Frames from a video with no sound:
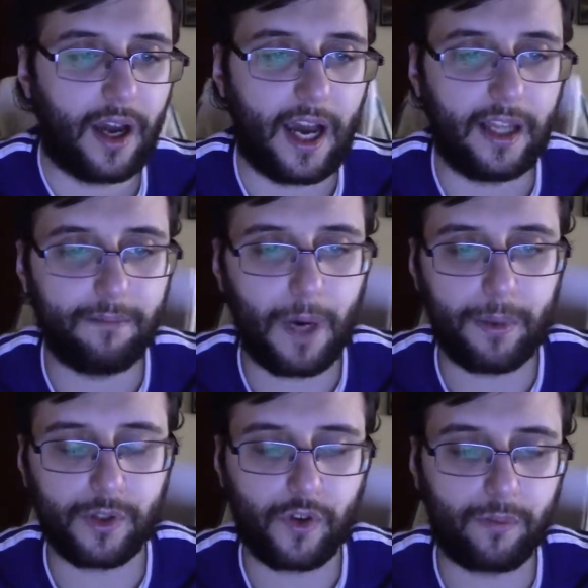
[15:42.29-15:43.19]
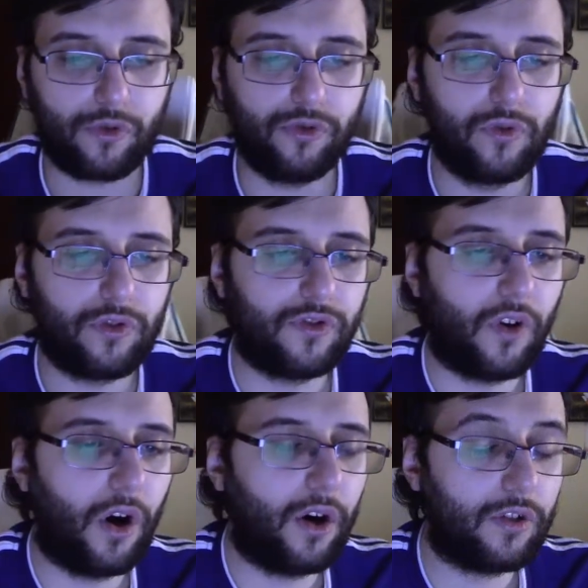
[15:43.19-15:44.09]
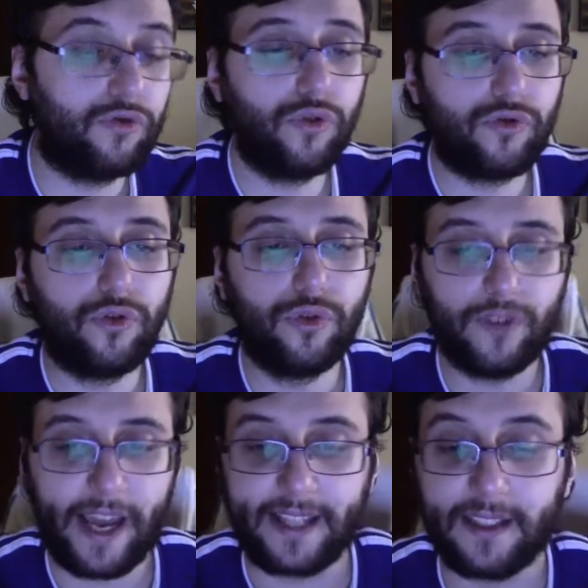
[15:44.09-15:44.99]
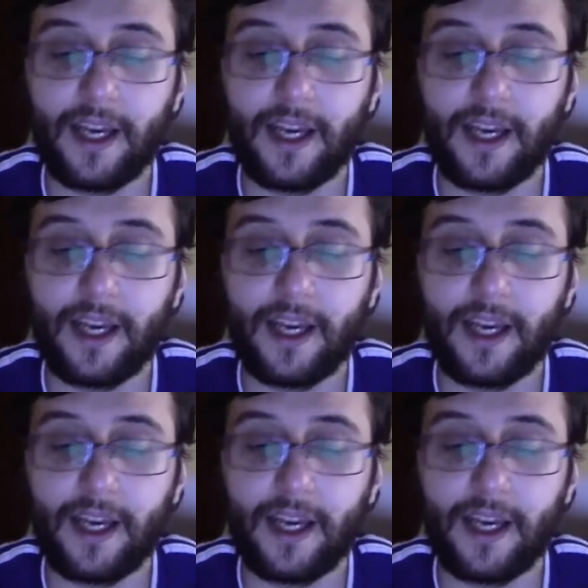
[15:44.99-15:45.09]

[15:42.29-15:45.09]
and Bubbles from Clue Land.